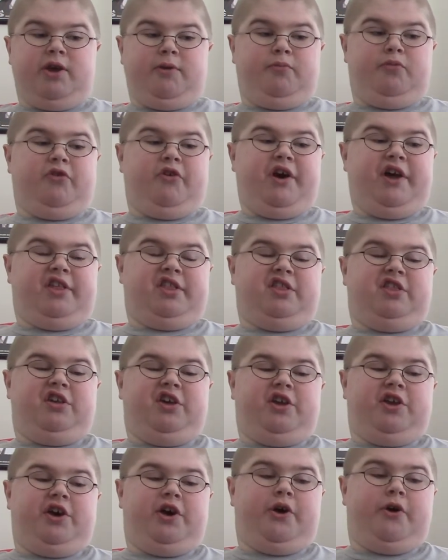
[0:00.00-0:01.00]
plus,
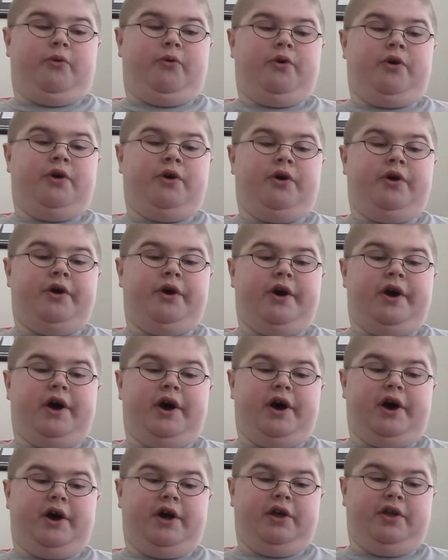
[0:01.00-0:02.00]
you know,
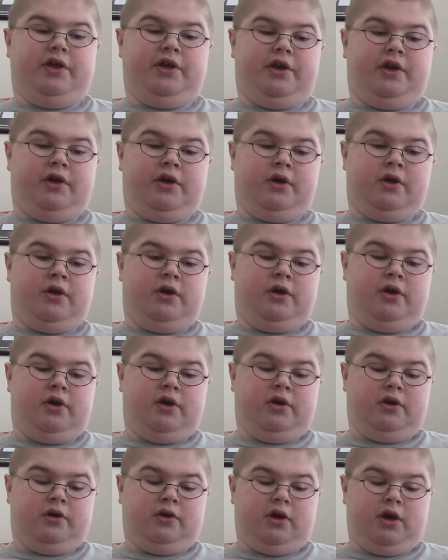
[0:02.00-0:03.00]

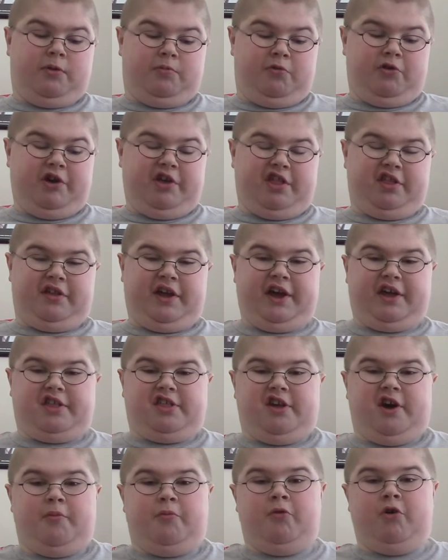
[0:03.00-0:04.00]
and plus like
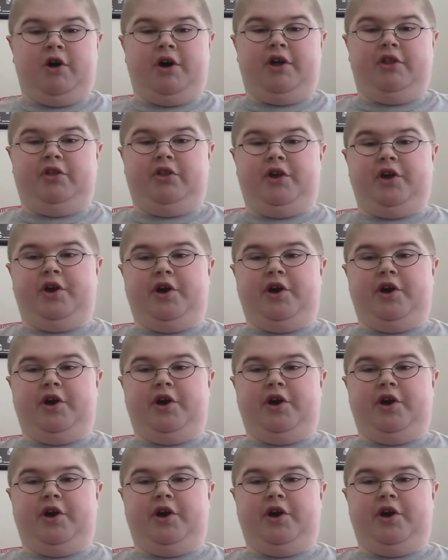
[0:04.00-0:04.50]
someone, you